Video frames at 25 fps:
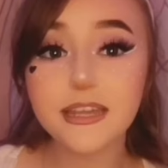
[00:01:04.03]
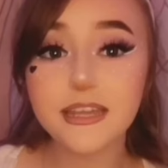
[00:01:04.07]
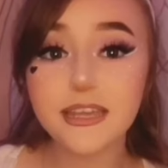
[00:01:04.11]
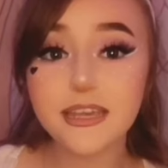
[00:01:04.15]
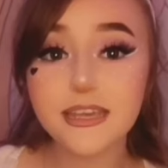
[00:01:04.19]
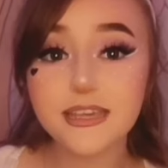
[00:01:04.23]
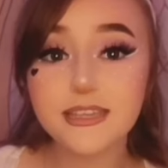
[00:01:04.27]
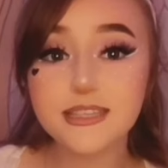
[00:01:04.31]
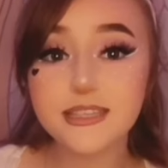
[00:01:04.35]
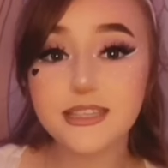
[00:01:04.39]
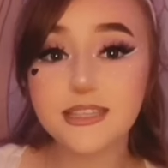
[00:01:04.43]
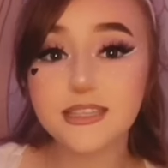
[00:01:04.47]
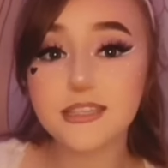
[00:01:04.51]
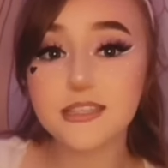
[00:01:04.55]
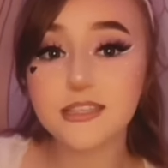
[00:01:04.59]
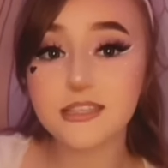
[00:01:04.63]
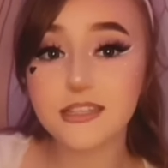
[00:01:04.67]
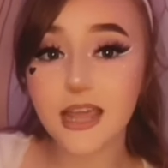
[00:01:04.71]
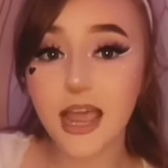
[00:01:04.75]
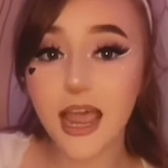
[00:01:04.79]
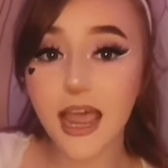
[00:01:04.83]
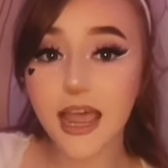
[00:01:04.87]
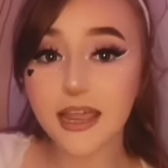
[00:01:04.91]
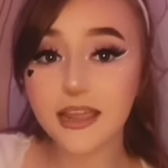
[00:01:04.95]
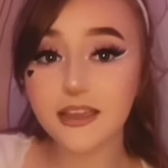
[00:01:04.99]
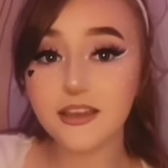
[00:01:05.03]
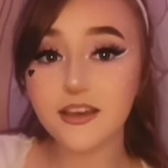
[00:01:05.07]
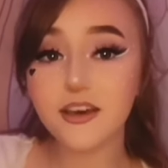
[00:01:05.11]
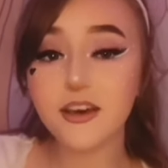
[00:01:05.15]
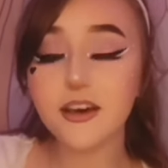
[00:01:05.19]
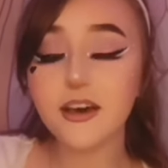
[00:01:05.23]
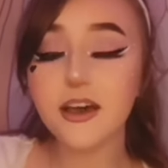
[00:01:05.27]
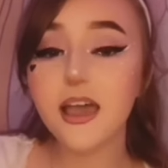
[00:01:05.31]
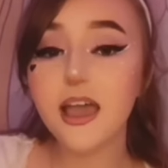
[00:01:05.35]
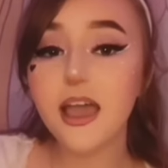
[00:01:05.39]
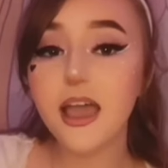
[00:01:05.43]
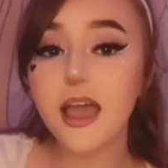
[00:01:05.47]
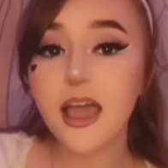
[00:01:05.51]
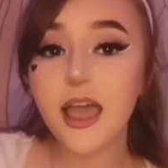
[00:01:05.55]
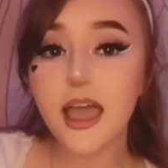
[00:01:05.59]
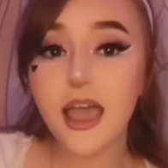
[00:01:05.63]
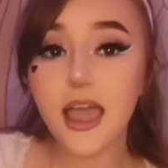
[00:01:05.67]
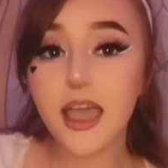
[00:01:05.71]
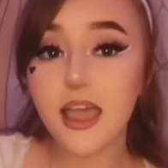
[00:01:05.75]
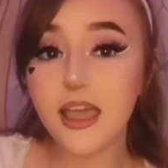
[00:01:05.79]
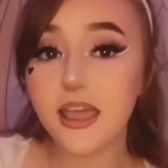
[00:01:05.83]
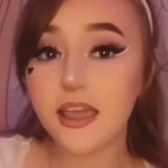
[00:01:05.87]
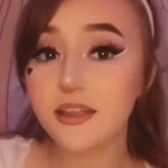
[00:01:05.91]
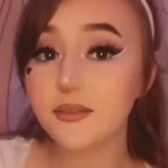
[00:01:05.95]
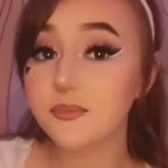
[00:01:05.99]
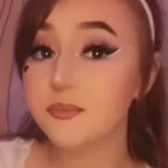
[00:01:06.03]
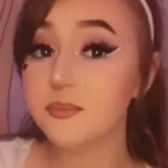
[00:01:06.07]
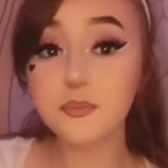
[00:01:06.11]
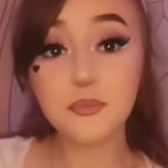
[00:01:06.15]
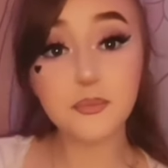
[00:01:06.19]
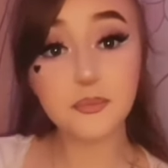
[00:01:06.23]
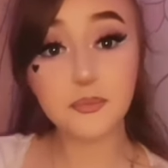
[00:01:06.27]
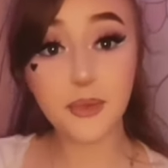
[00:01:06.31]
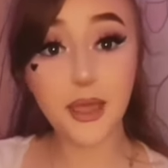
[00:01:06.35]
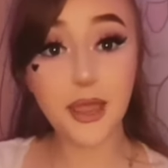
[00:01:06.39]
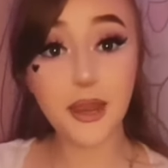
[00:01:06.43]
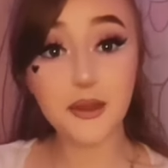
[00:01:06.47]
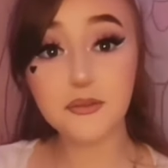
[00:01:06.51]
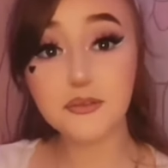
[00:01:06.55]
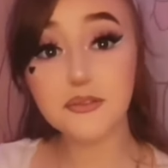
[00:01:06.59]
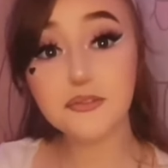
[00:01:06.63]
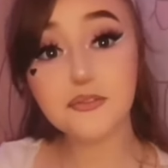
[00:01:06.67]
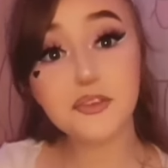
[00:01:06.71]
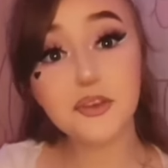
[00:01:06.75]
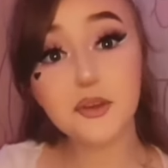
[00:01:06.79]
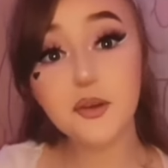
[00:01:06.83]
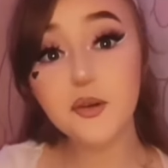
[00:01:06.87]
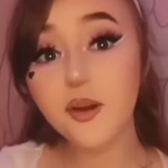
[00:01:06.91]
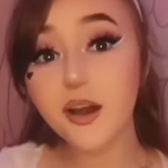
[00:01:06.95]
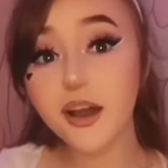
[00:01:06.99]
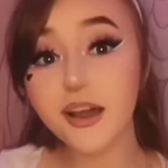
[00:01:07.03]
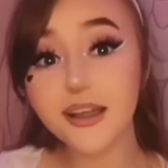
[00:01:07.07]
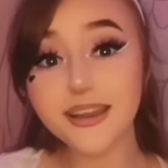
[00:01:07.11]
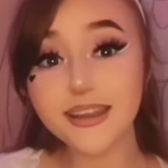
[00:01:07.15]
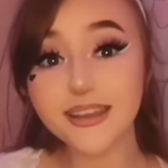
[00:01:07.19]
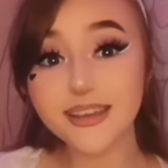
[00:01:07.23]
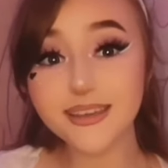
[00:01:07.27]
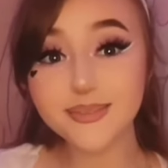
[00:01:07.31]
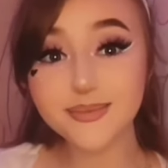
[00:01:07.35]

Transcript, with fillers: is, the style, and my review on it.